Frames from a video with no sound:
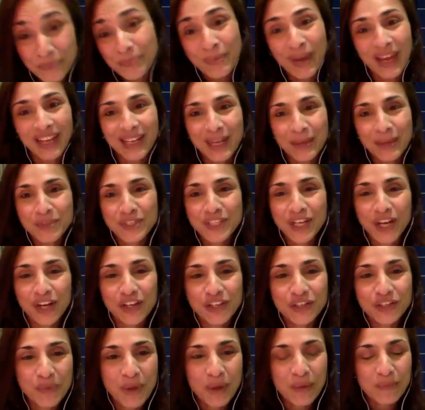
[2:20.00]
My name is
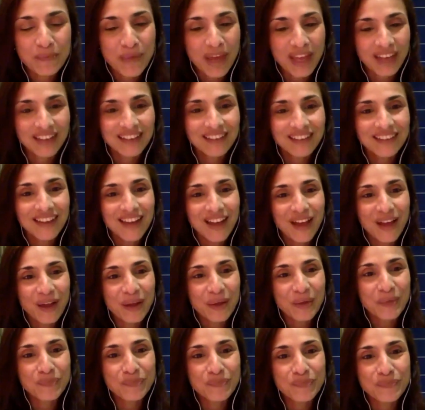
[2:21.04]
Karishma Menon.
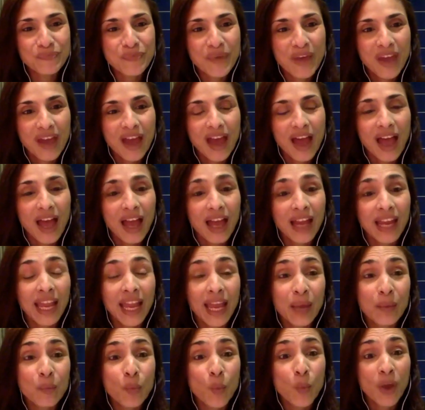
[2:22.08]
I
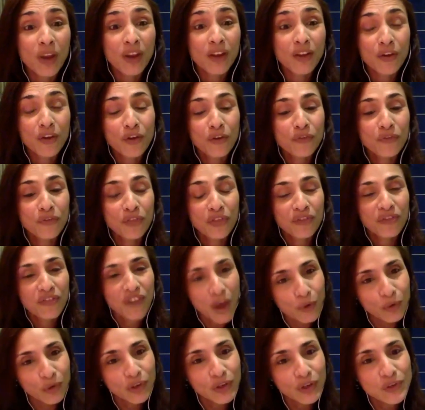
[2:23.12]
am one of the
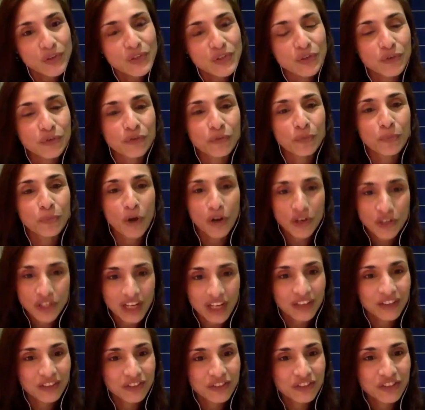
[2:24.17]
founders of
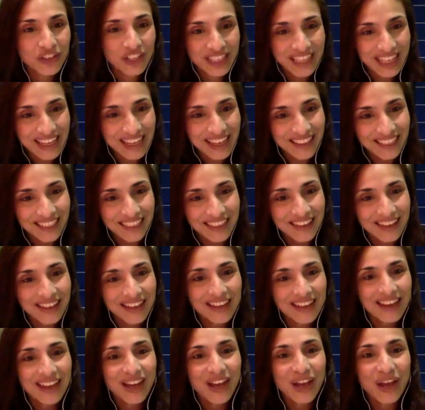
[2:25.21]
Project Rangit.
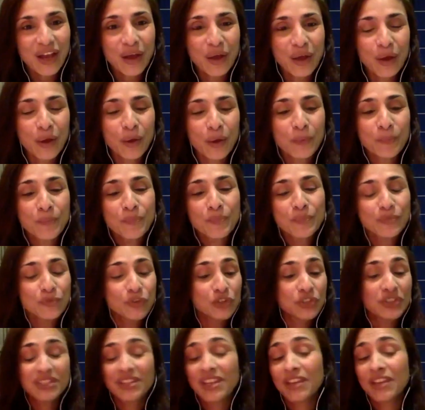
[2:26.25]

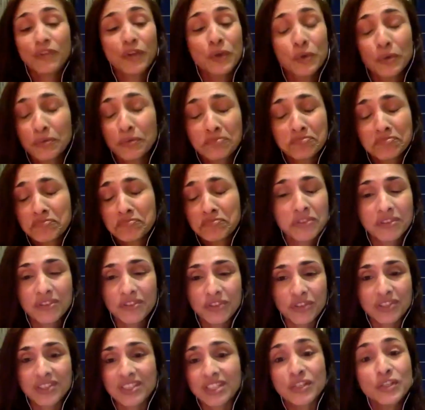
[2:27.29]
Just to give you
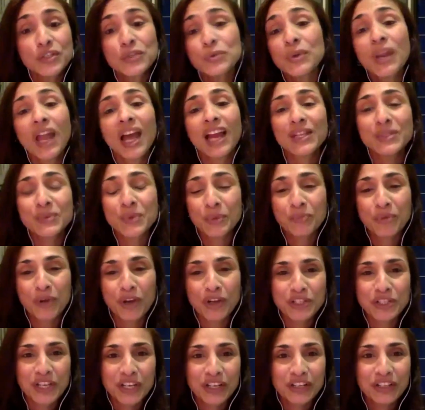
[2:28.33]
just in two lines what
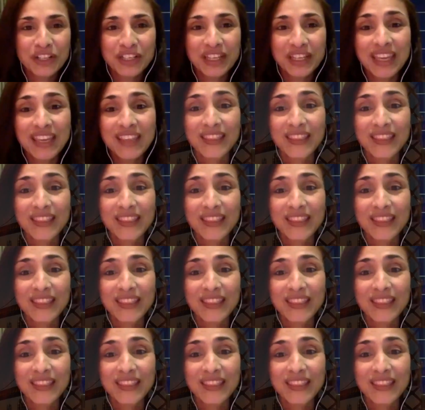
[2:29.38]
Project Rangit